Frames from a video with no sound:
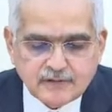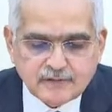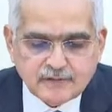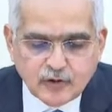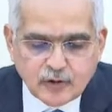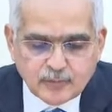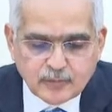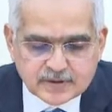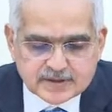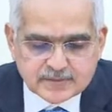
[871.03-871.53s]

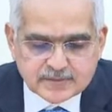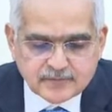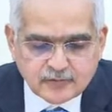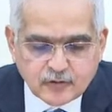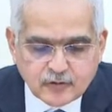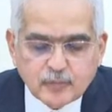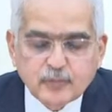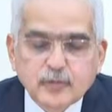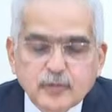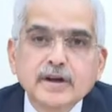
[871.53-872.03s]

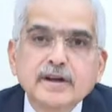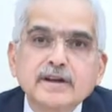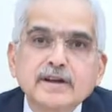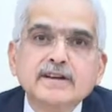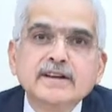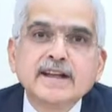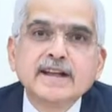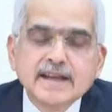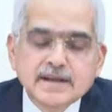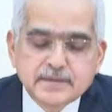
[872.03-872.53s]

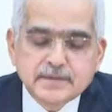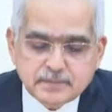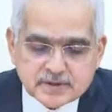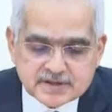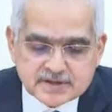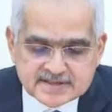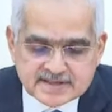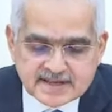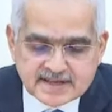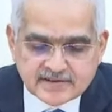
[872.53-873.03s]

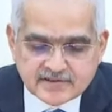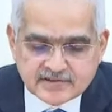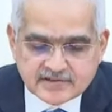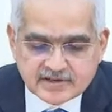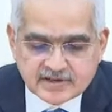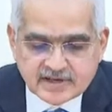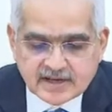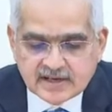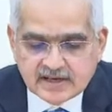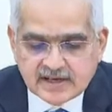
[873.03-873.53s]
4.9%
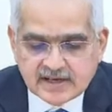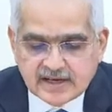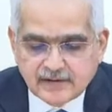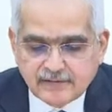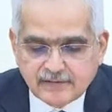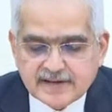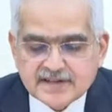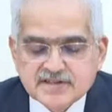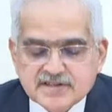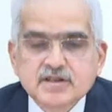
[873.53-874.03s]

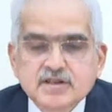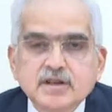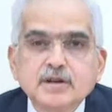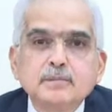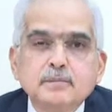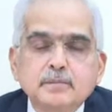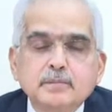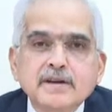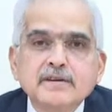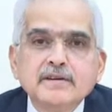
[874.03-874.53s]
inflation
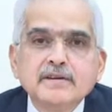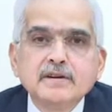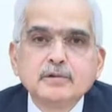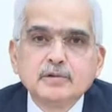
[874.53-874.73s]
print,